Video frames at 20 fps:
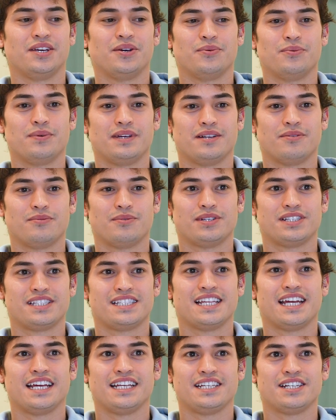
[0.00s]
When I was
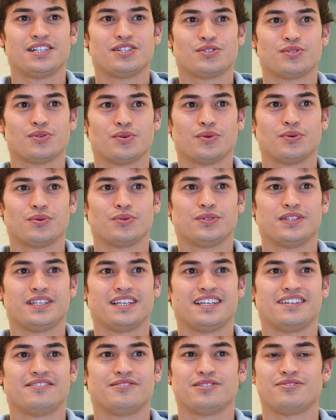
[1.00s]
9 years old,
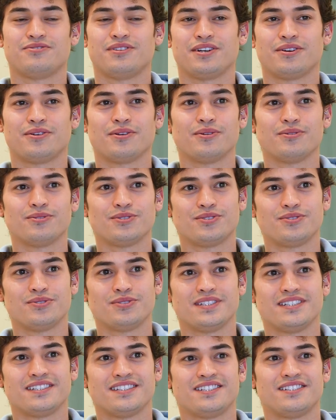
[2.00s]
I was very close to
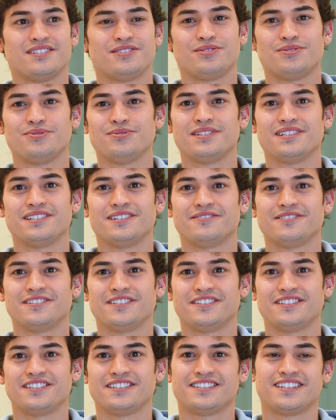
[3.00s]
this student of
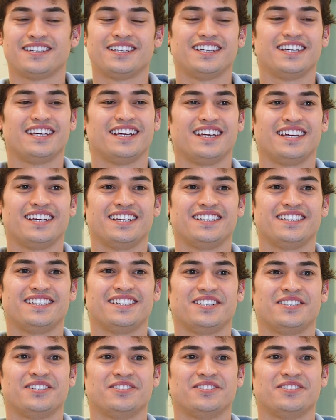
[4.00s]
hers, and